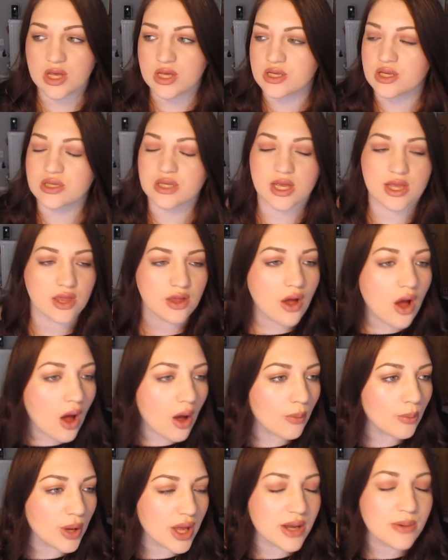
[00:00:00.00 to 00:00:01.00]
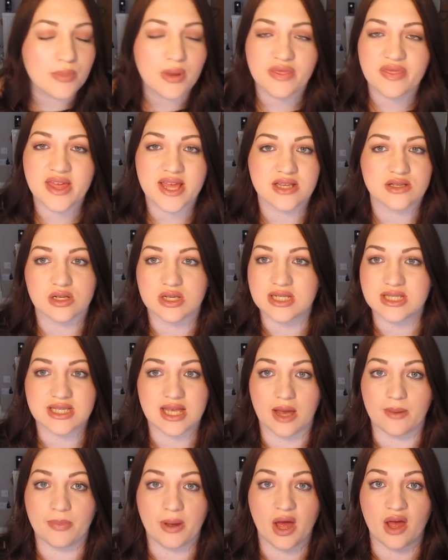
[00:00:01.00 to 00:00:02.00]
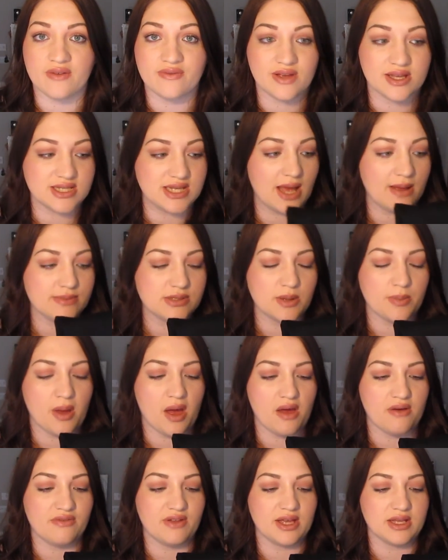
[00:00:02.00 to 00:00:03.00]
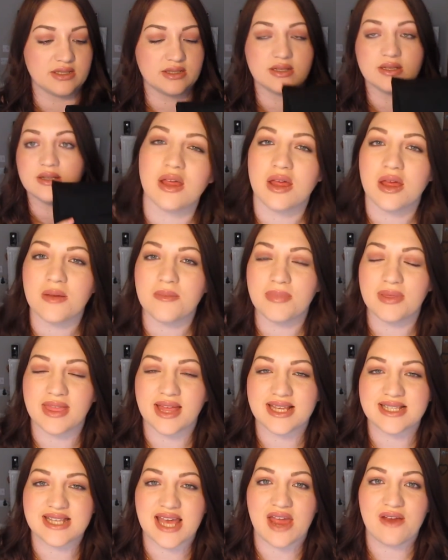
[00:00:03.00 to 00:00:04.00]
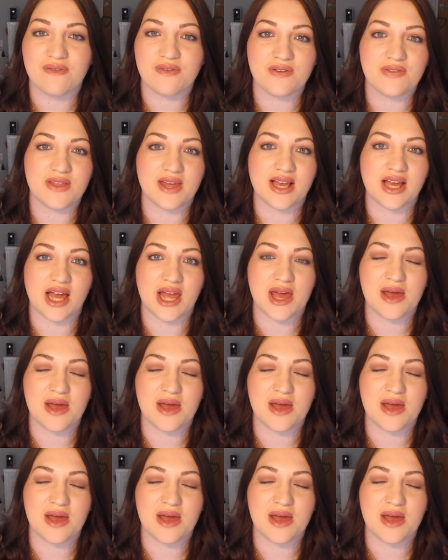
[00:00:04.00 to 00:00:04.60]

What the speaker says: So it's like, you can't win, but these honestly are perfect, absolutely perfect. But that is everything. I